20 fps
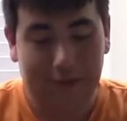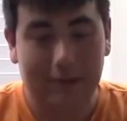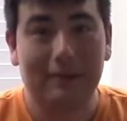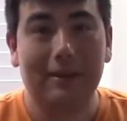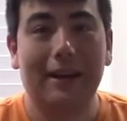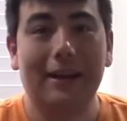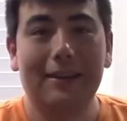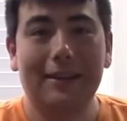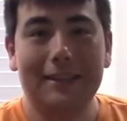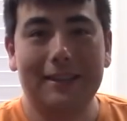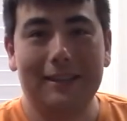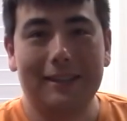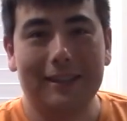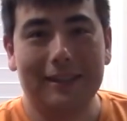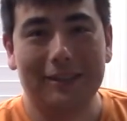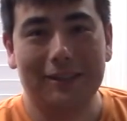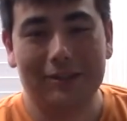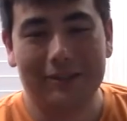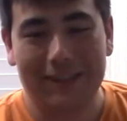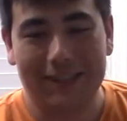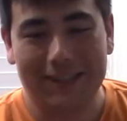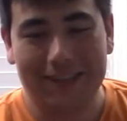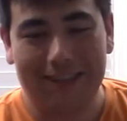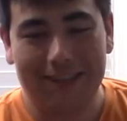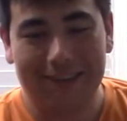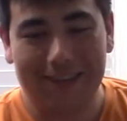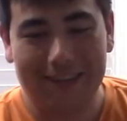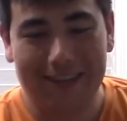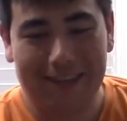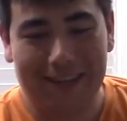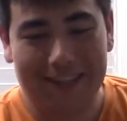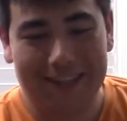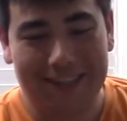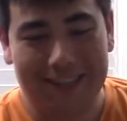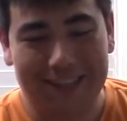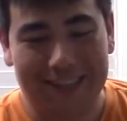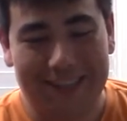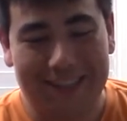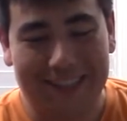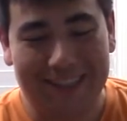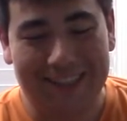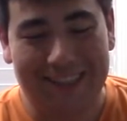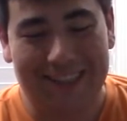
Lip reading: Well, this is interesting looking. It's just a